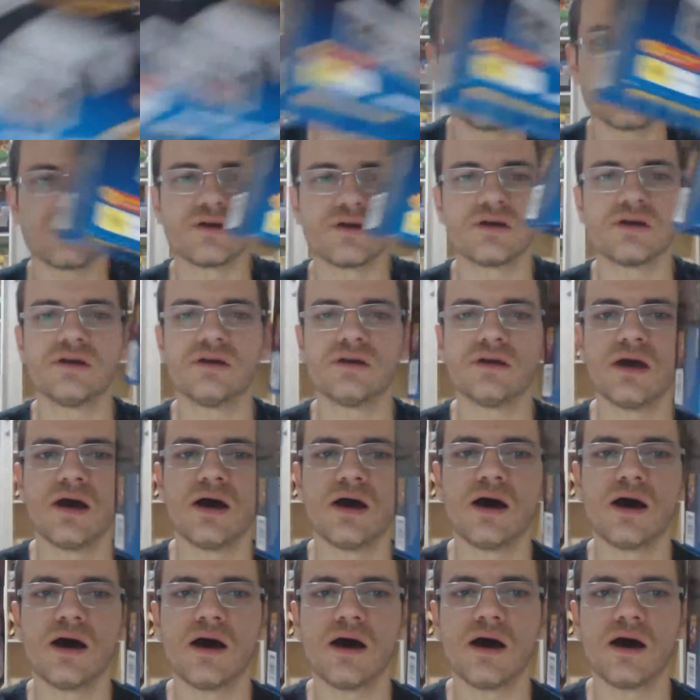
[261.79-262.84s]
I think
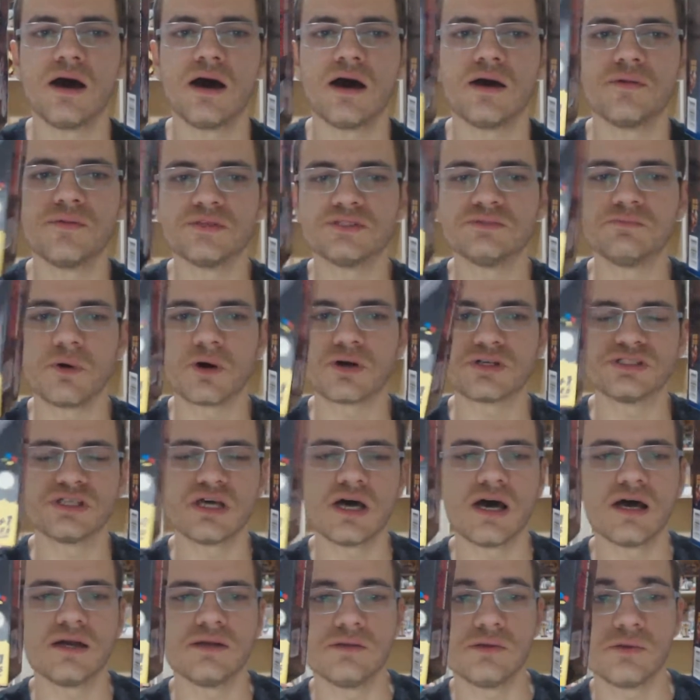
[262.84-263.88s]
uh, this box
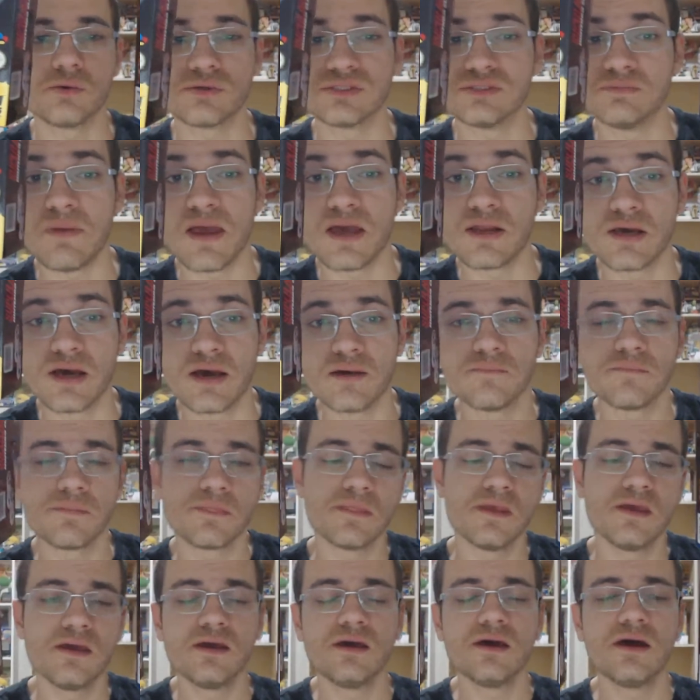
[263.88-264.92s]
art looks better.
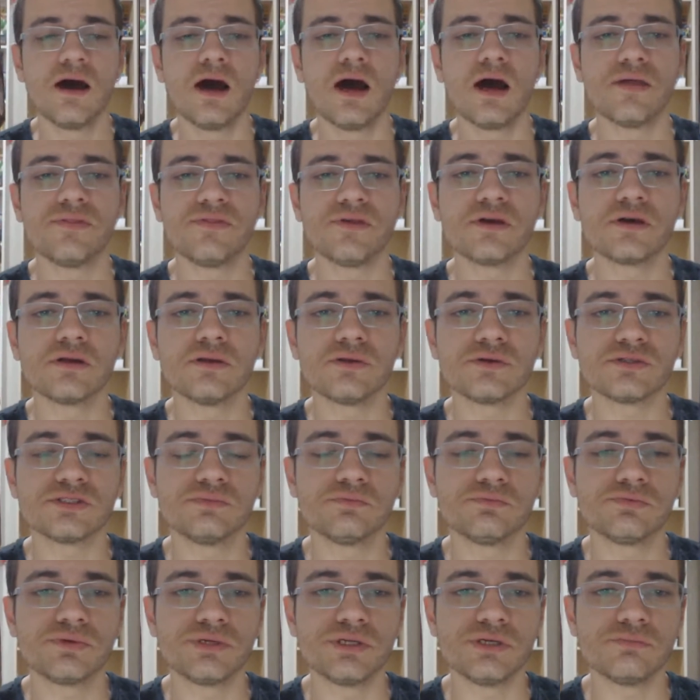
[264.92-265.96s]
I think looks
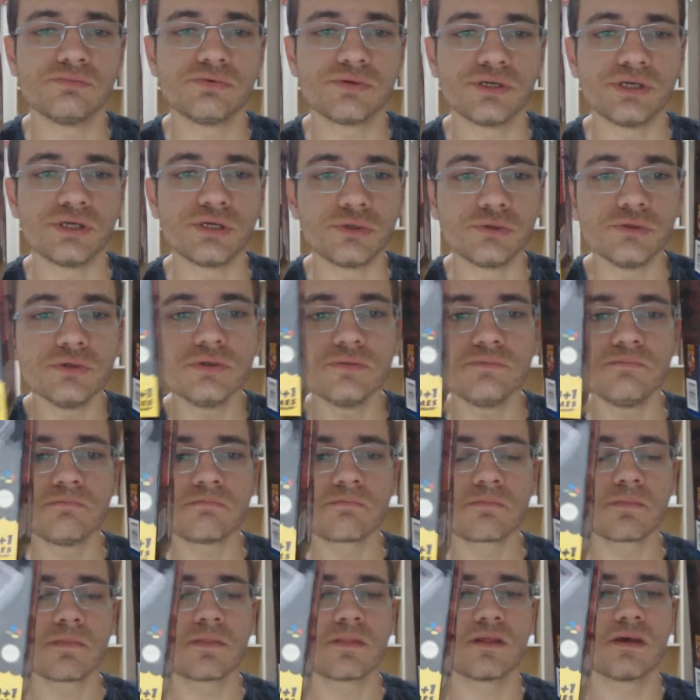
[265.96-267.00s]
pretty, pretty good.
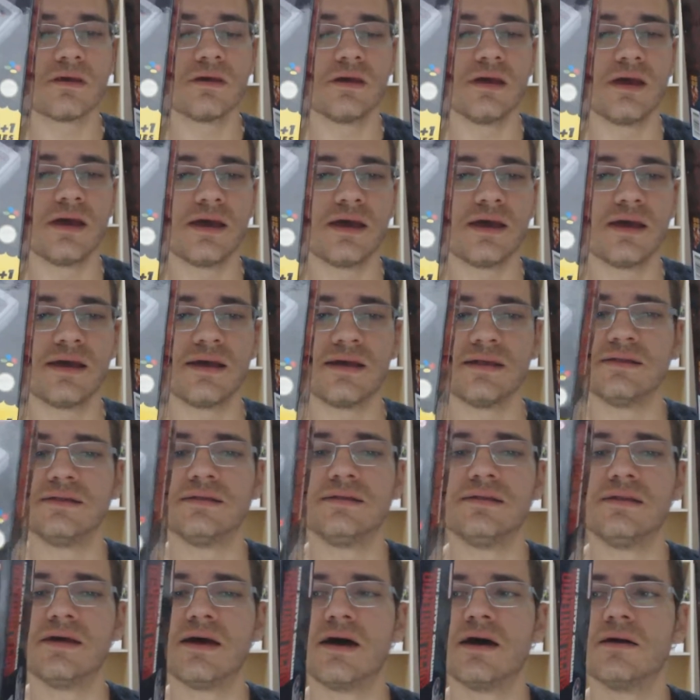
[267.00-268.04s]

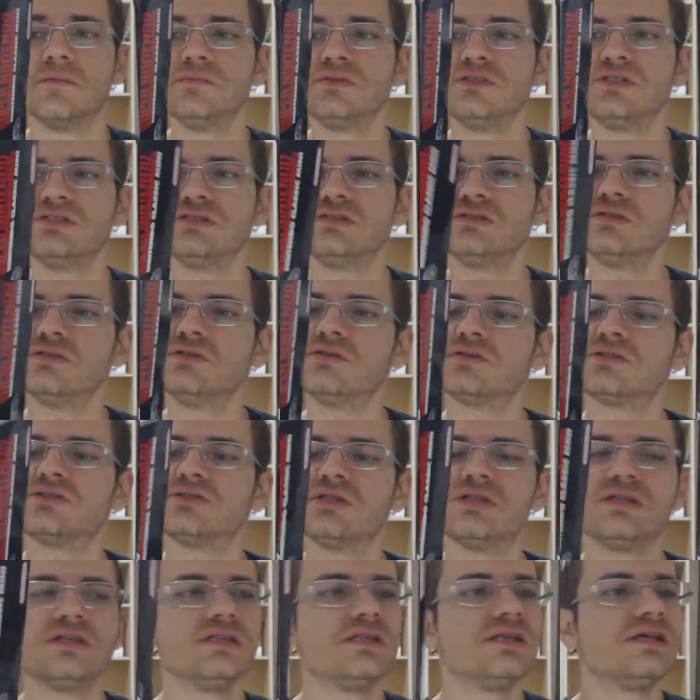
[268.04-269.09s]
And um, just looks
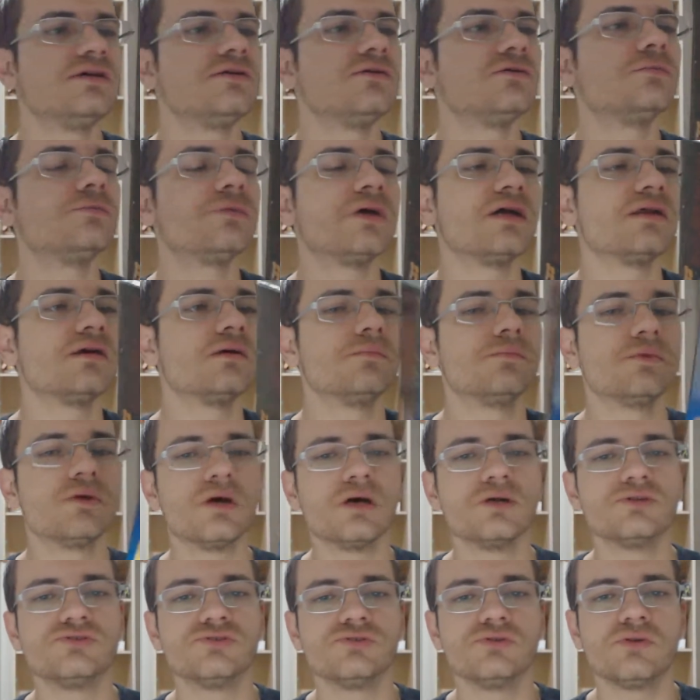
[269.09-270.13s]
a little better, but
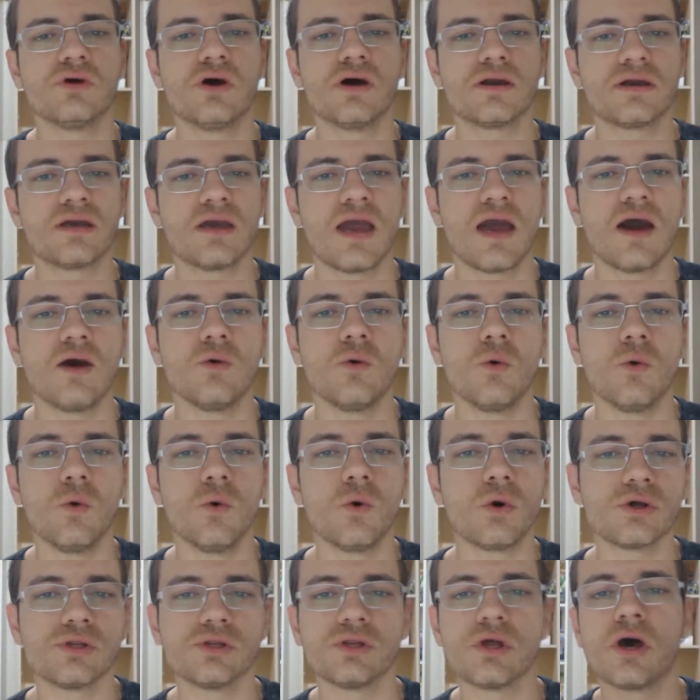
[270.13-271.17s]
I do like how
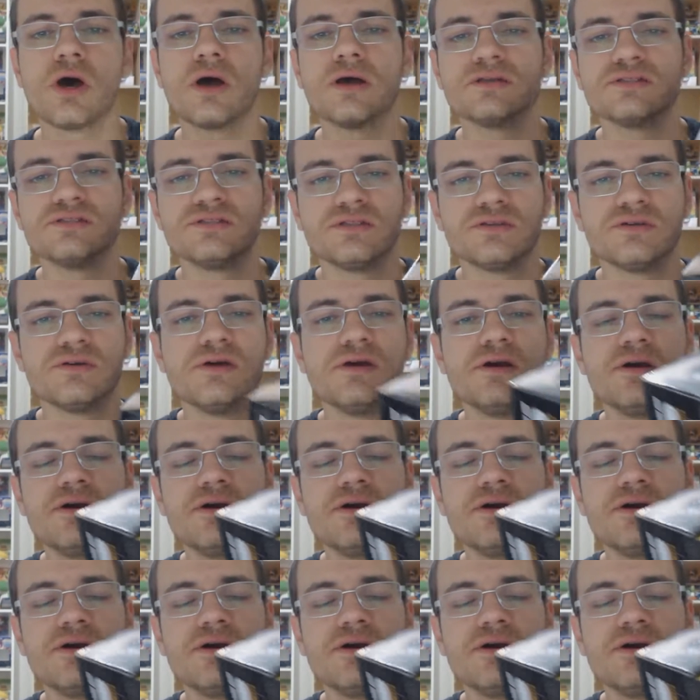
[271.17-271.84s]
organized